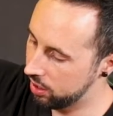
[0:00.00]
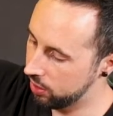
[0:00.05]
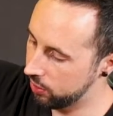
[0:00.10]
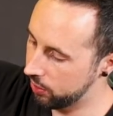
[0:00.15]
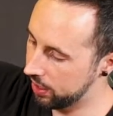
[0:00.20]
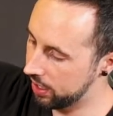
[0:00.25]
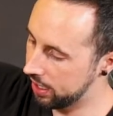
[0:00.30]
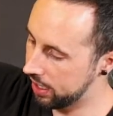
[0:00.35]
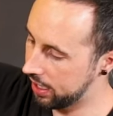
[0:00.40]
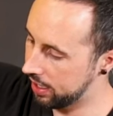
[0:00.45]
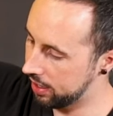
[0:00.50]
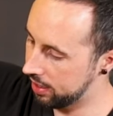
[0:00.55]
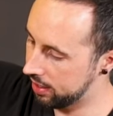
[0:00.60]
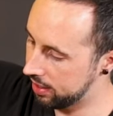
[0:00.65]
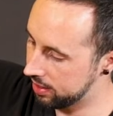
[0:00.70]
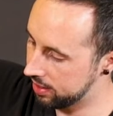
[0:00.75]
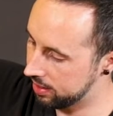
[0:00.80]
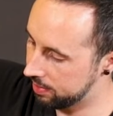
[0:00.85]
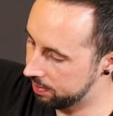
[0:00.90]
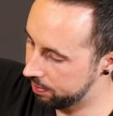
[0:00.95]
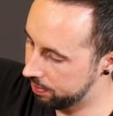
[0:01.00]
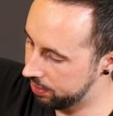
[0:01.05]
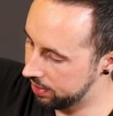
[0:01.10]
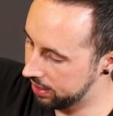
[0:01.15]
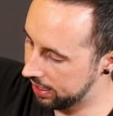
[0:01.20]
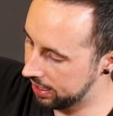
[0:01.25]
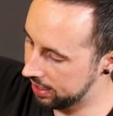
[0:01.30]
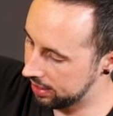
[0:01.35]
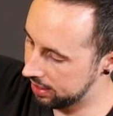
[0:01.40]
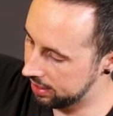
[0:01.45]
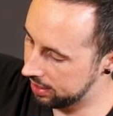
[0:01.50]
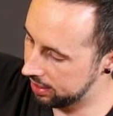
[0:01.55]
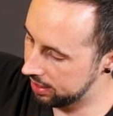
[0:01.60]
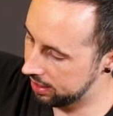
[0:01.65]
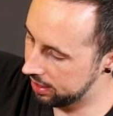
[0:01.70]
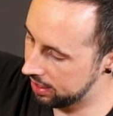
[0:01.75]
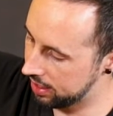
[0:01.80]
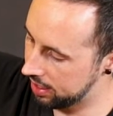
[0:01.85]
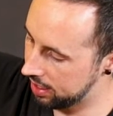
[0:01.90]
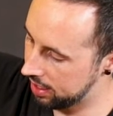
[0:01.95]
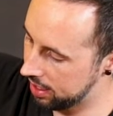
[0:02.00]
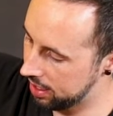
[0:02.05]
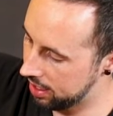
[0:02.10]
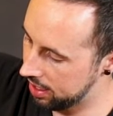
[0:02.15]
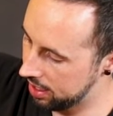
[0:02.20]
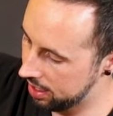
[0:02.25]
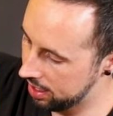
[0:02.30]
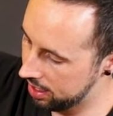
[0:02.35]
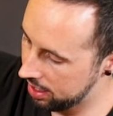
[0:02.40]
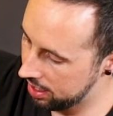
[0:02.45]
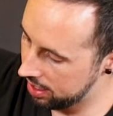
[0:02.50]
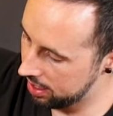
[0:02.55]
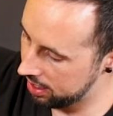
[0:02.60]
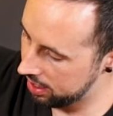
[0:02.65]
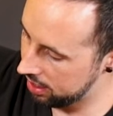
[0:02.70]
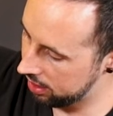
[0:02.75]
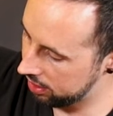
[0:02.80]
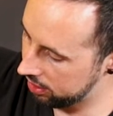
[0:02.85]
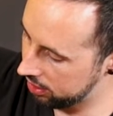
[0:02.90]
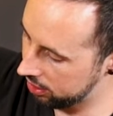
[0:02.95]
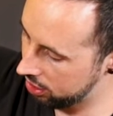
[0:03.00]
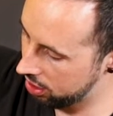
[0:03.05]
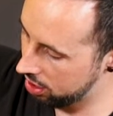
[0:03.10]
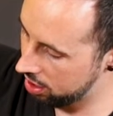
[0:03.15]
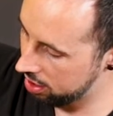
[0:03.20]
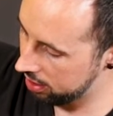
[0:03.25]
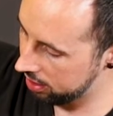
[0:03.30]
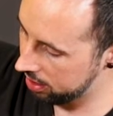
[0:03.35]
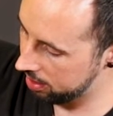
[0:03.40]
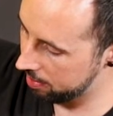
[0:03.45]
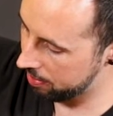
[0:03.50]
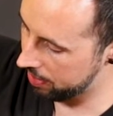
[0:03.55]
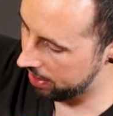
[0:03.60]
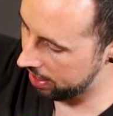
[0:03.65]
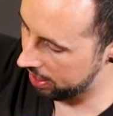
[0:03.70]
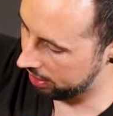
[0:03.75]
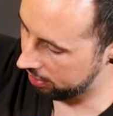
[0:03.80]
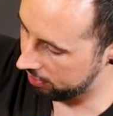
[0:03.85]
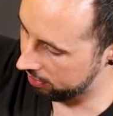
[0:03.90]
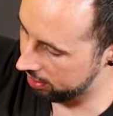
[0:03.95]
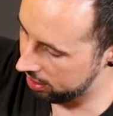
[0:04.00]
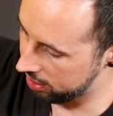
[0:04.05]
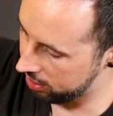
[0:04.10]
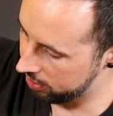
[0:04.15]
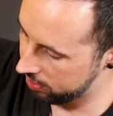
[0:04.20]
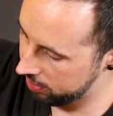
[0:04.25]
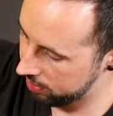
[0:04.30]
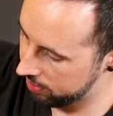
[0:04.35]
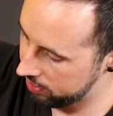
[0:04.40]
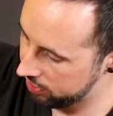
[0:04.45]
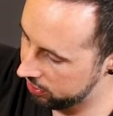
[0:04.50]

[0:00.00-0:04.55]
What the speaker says: We're gonna get this planted along the background.